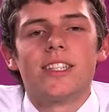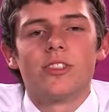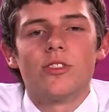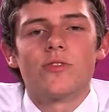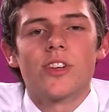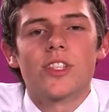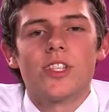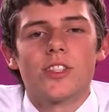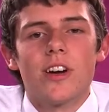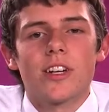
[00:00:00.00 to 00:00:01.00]
Girls
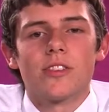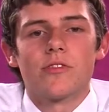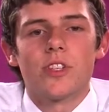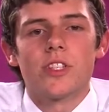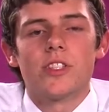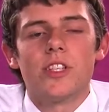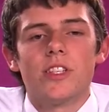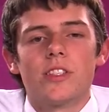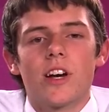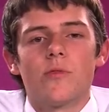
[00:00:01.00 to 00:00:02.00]
varsity soccer finished the
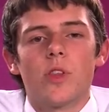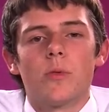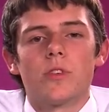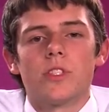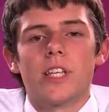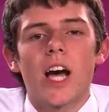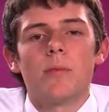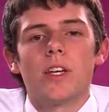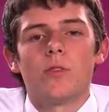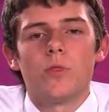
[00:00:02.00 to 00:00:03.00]
season off with the most
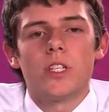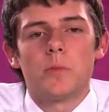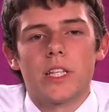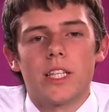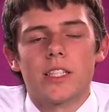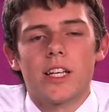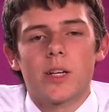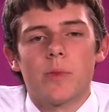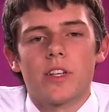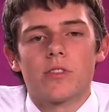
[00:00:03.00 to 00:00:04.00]
dominating win to
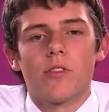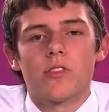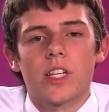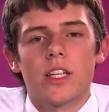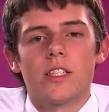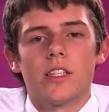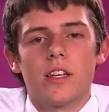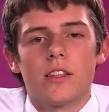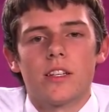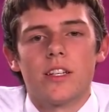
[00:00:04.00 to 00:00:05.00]
McClintock by a score of 10
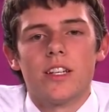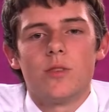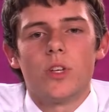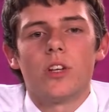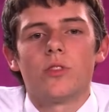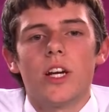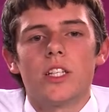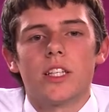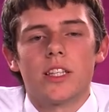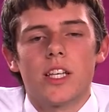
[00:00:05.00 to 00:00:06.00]
to nothing. We
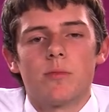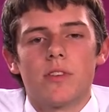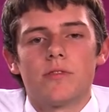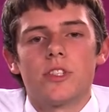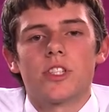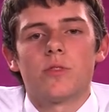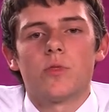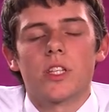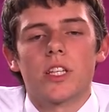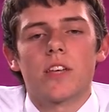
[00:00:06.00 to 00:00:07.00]
congratulate them on
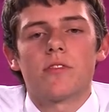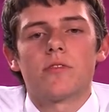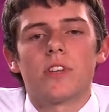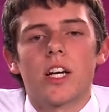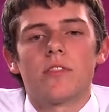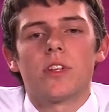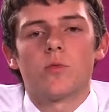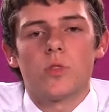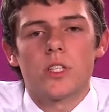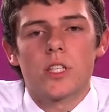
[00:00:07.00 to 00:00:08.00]
finishing with an 11-5
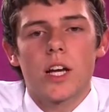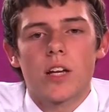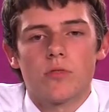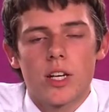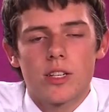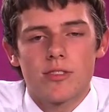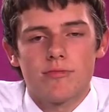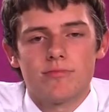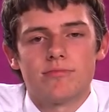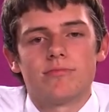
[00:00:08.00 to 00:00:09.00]
and one tie record.